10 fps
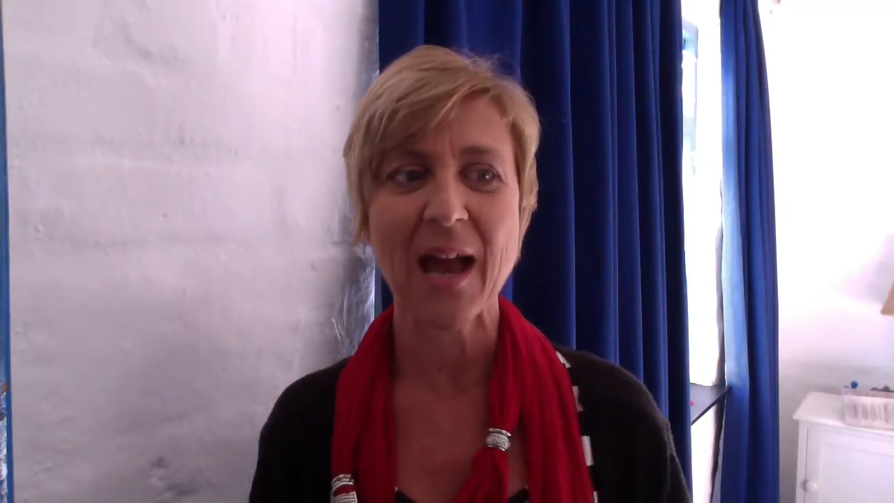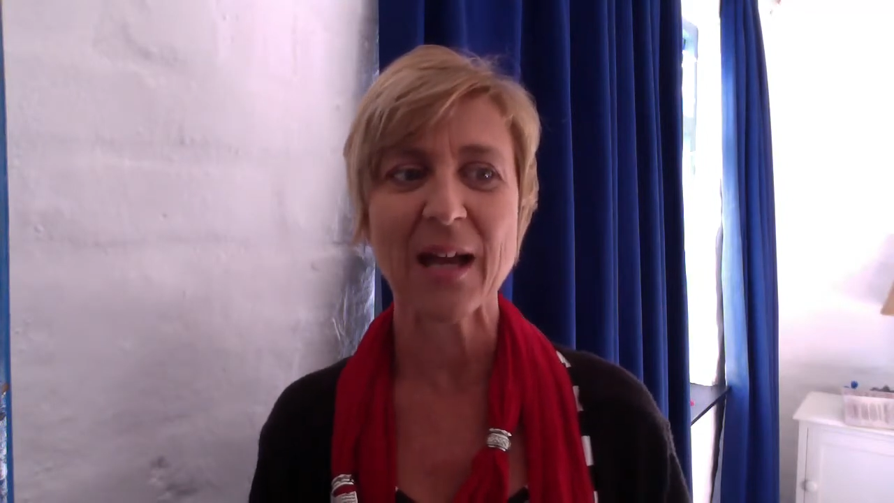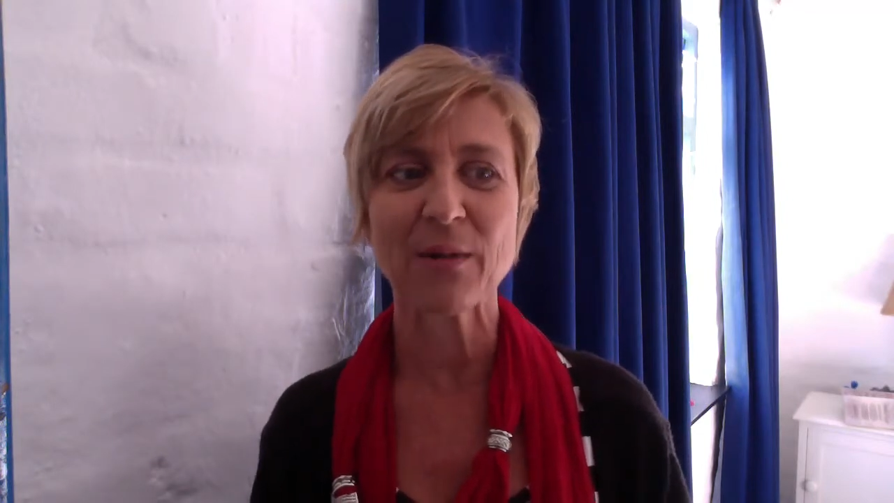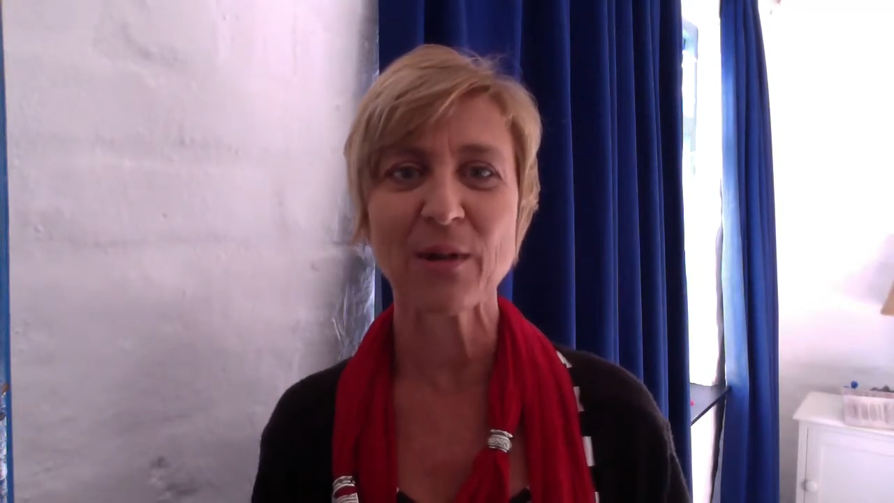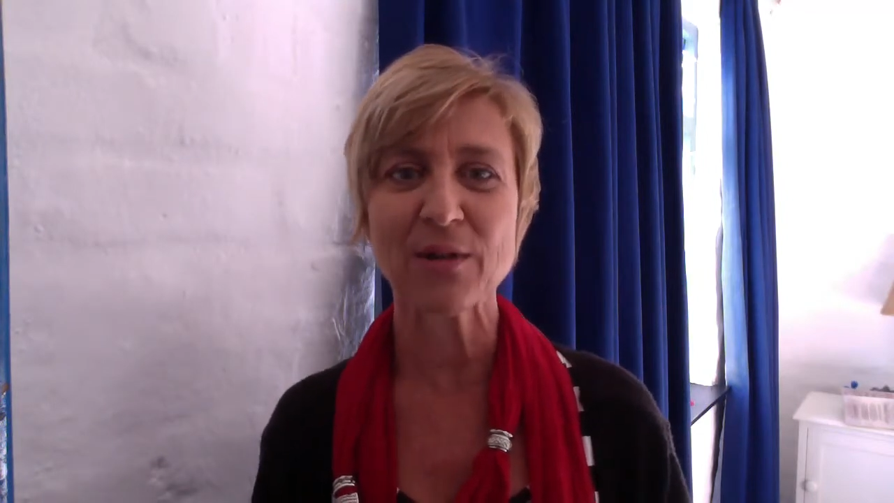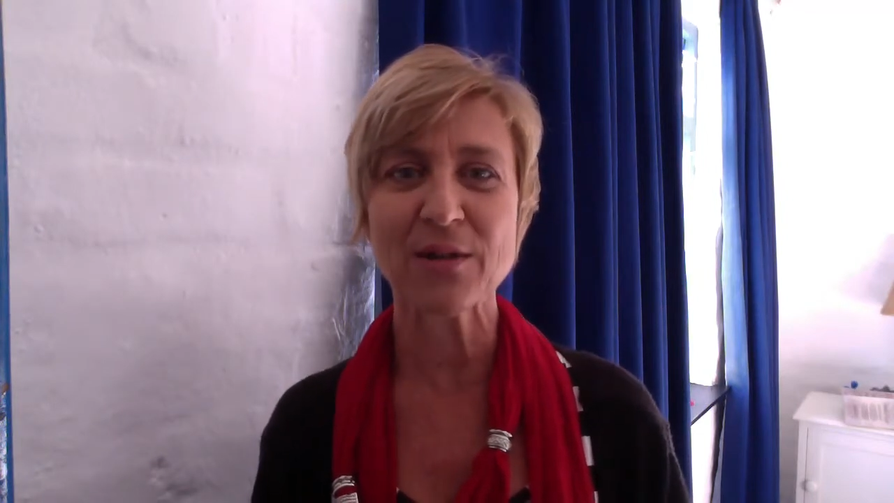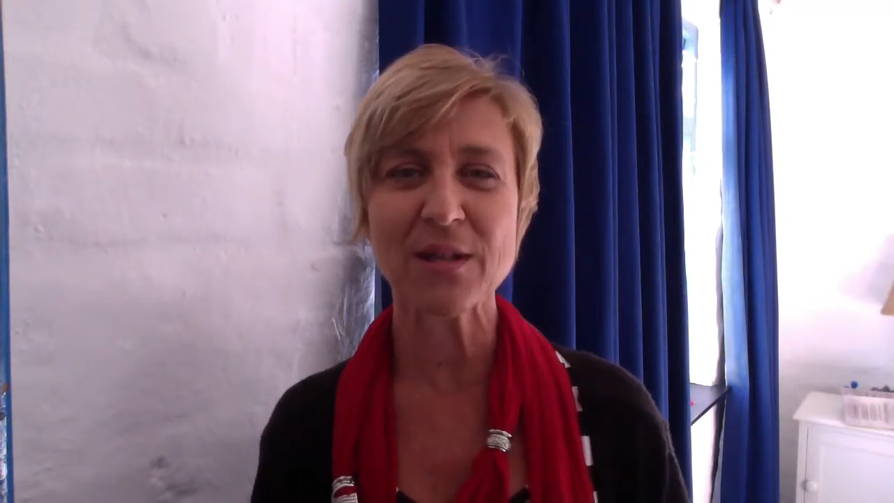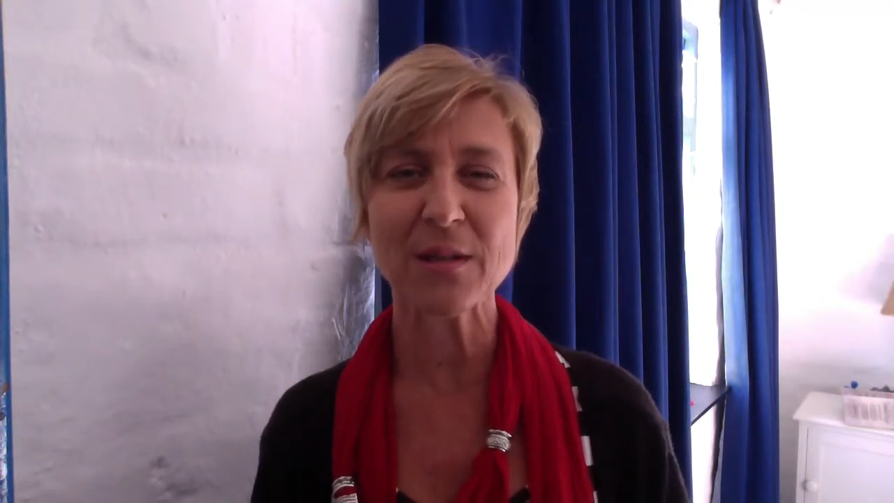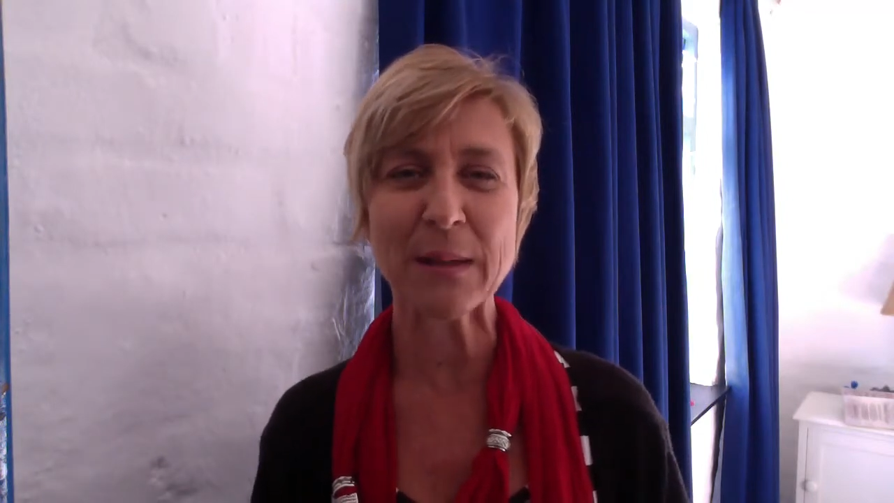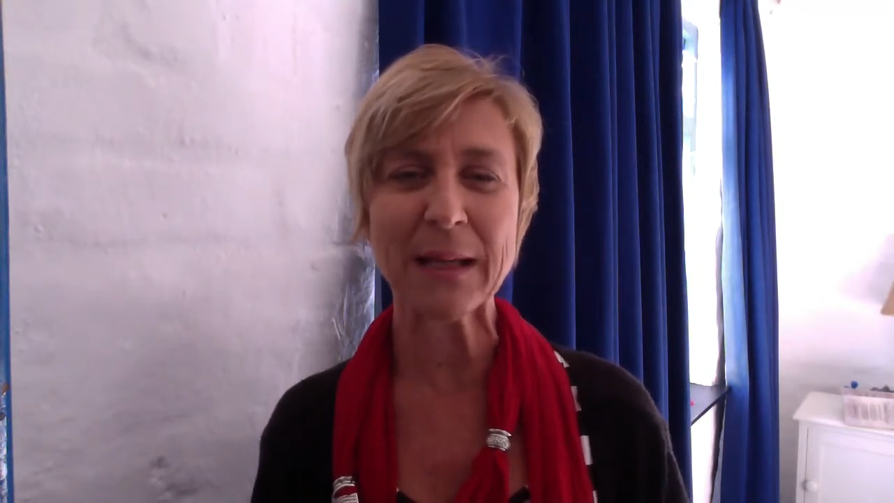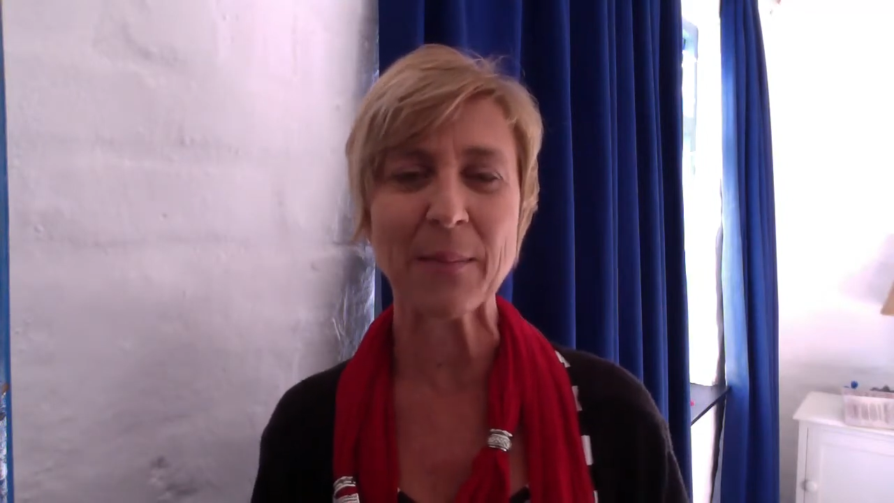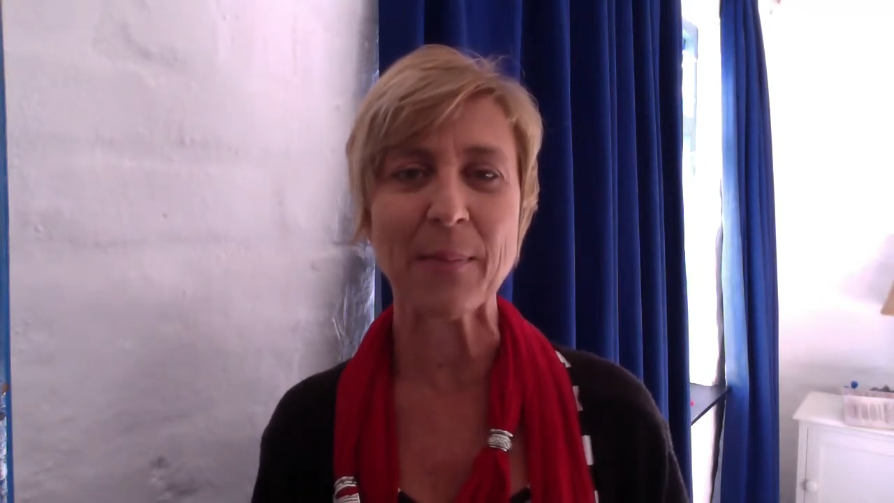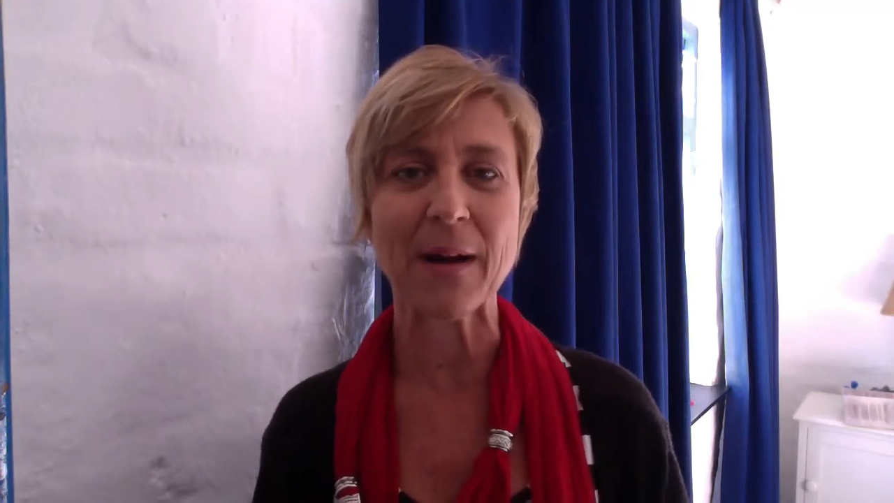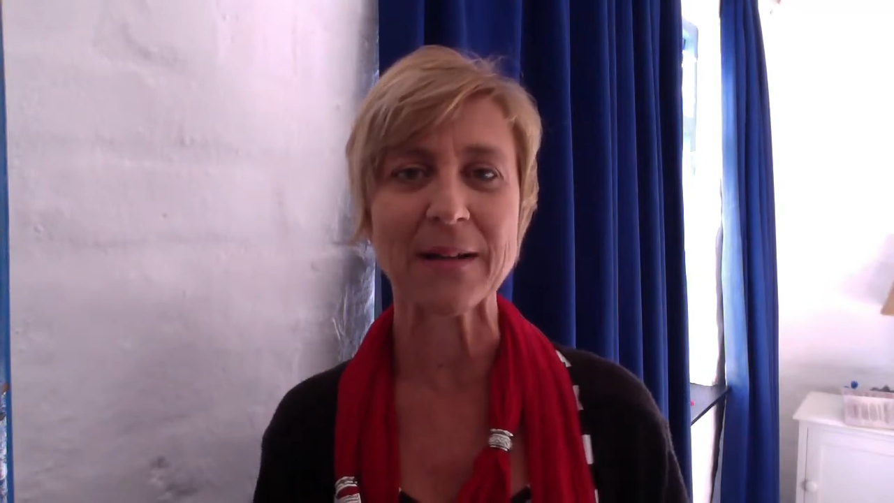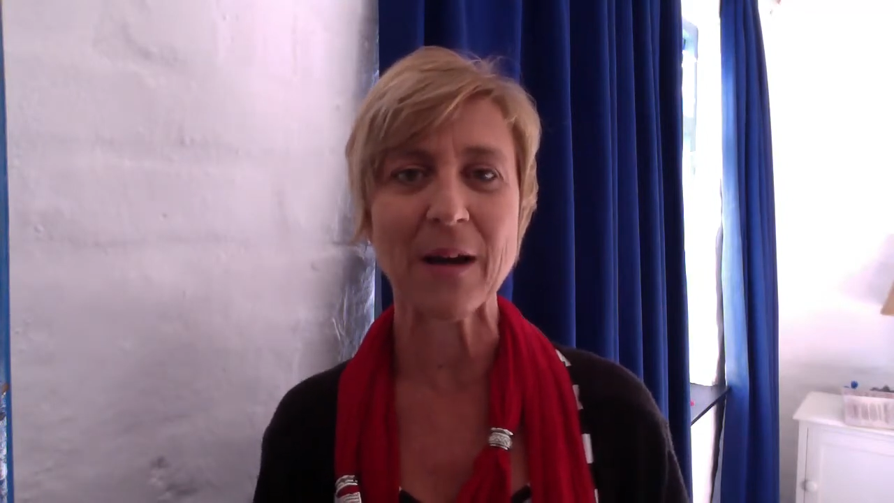And we also speak
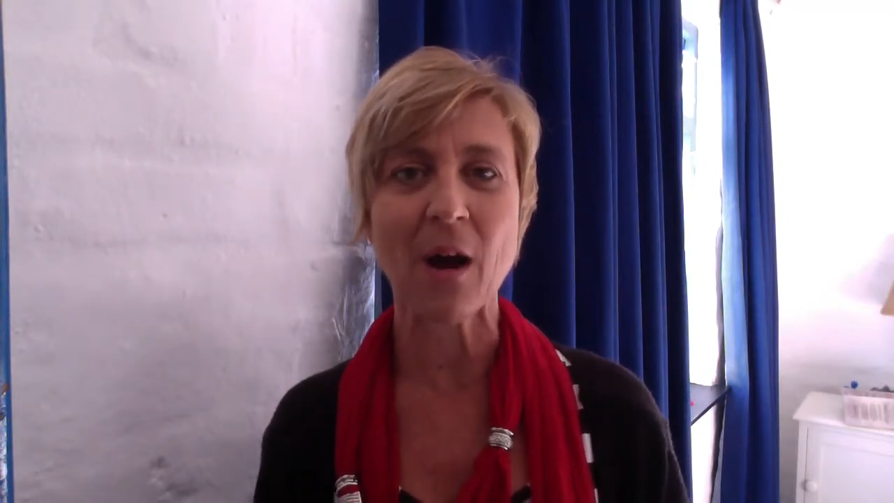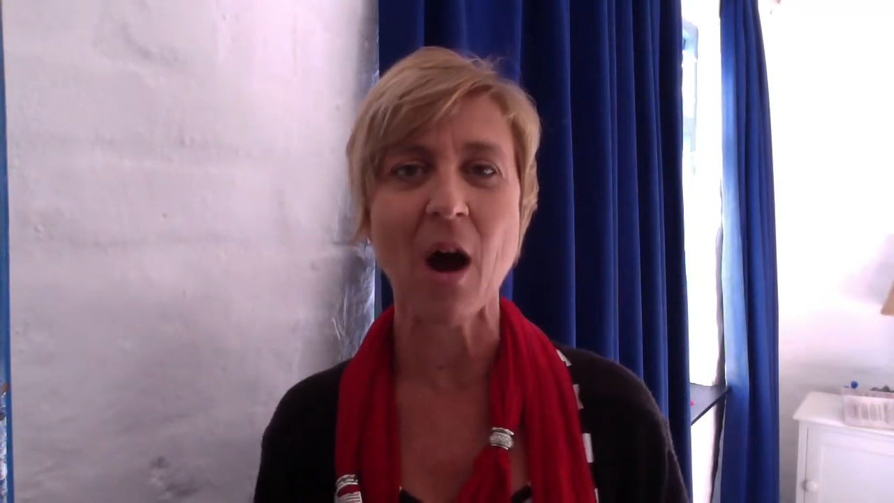about